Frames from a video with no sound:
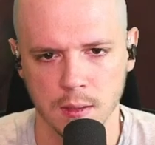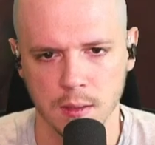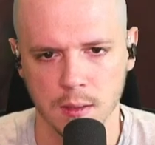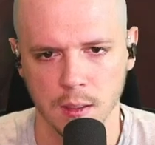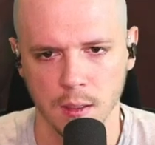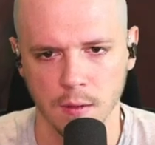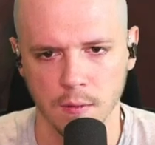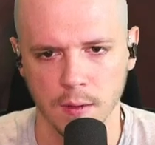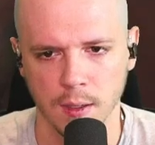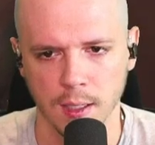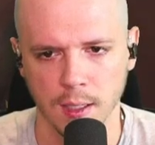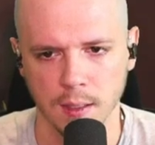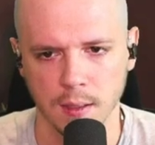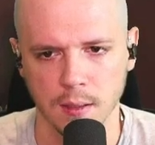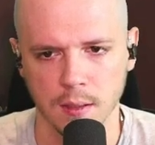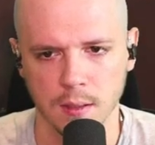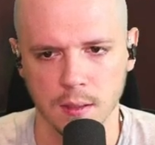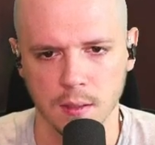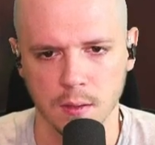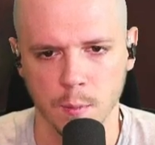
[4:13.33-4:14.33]
All right.
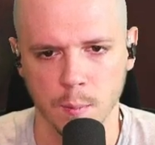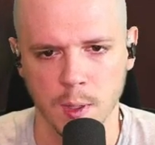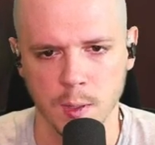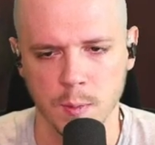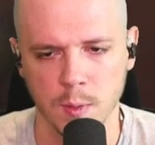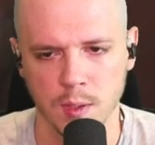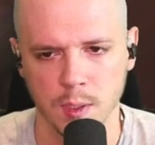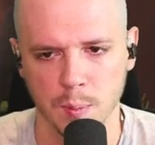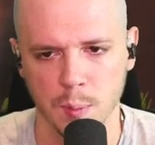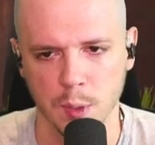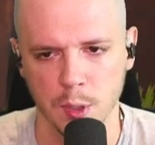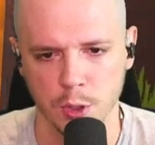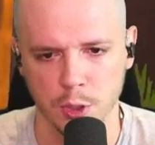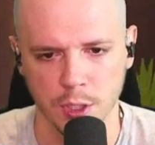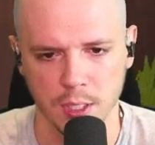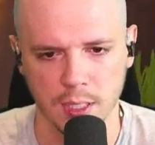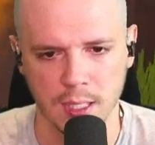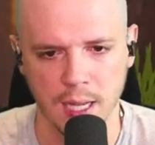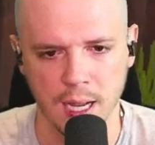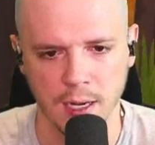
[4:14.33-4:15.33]
Am I supposed to push
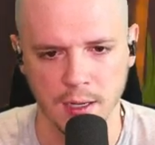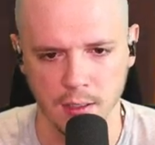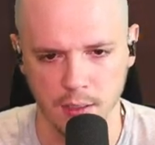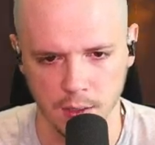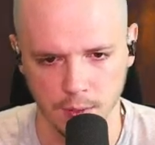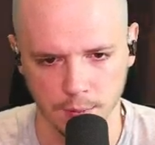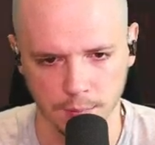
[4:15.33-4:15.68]
it? I don't know.